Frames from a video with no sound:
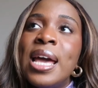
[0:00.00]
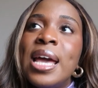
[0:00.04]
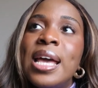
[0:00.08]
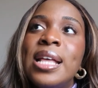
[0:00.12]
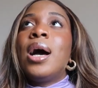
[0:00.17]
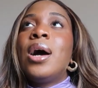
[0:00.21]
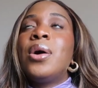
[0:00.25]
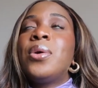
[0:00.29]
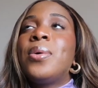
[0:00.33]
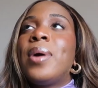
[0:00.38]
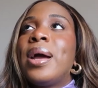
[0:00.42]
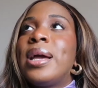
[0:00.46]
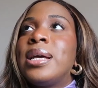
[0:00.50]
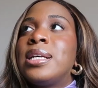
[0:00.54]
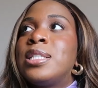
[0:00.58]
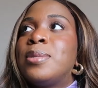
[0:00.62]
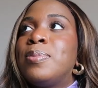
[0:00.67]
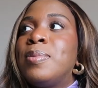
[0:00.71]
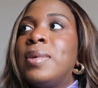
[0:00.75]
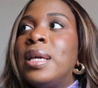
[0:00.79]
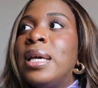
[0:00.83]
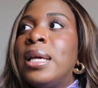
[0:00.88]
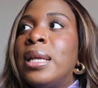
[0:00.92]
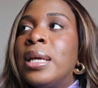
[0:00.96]
How do I
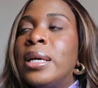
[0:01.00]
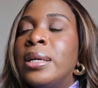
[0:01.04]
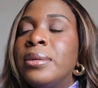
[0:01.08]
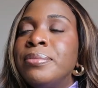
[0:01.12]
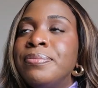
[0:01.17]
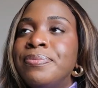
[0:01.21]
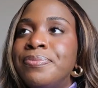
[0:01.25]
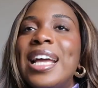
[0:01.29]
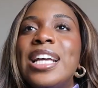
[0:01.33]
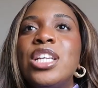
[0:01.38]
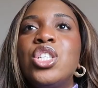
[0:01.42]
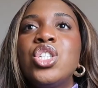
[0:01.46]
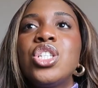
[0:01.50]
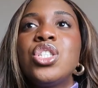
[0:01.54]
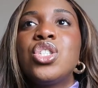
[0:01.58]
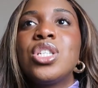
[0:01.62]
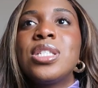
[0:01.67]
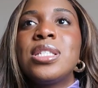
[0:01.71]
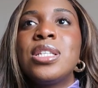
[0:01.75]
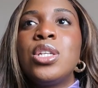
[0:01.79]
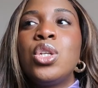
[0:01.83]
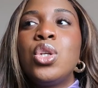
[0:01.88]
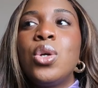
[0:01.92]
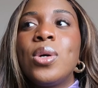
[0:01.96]
explain it? Like, it just
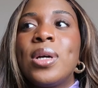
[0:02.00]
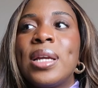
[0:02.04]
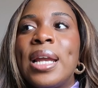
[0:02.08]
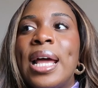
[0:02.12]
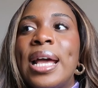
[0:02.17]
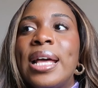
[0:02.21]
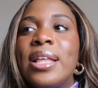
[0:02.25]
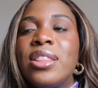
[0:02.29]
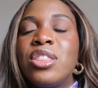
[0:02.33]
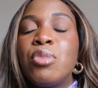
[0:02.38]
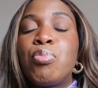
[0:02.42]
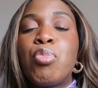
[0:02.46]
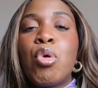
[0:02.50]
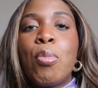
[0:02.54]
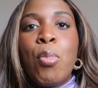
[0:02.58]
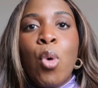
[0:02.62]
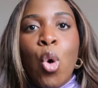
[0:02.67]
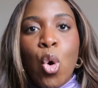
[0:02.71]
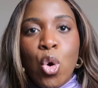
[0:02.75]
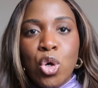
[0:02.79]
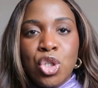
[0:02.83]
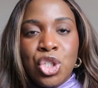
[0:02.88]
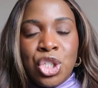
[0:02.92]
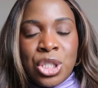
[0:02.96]
doesn't look like, the
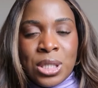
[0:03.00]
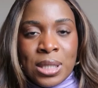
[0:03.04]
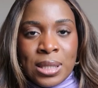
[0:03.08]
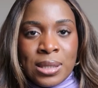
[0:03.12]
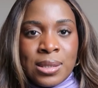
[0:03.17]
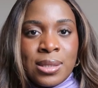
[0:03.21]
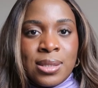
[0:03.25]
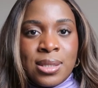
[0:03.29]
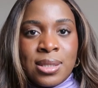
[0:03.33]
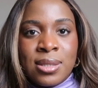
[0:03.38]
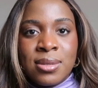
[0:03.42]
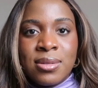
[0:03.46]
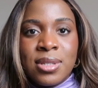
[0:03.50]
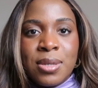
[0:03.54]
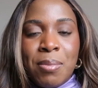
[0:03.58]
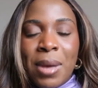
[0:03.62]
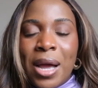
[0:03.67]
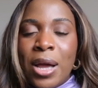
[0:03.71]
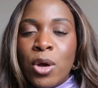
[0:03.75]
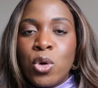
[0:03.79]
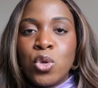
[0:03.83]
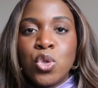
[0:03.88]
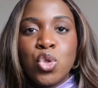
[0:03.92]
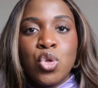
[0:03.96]
proportions
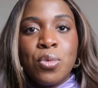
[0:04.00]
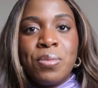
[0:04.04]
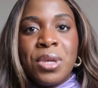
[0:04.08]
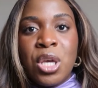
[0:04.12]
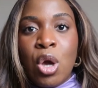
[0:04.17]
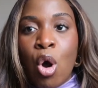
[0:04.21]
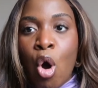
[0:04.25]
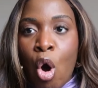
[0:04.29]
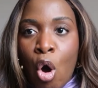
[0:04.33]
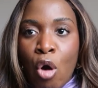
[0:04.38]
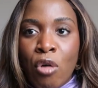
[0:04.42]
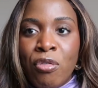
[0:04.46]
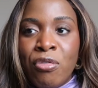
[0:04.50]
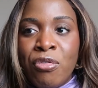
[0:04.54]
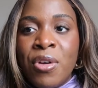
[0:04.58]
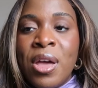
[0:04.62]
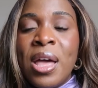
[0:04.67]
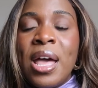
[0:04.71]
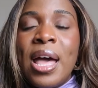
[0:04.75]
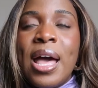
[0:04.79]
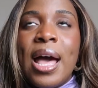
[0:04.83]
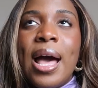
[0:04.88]
might also be off.